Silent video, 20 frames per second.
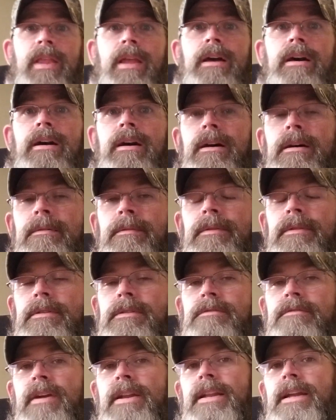
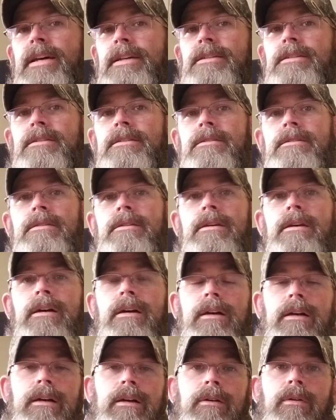There's rednecks
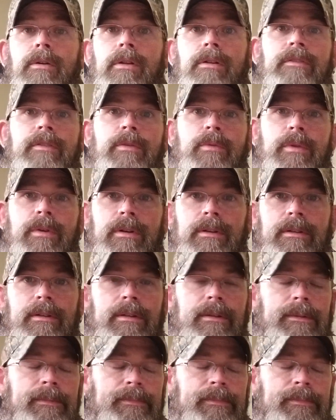all over the world.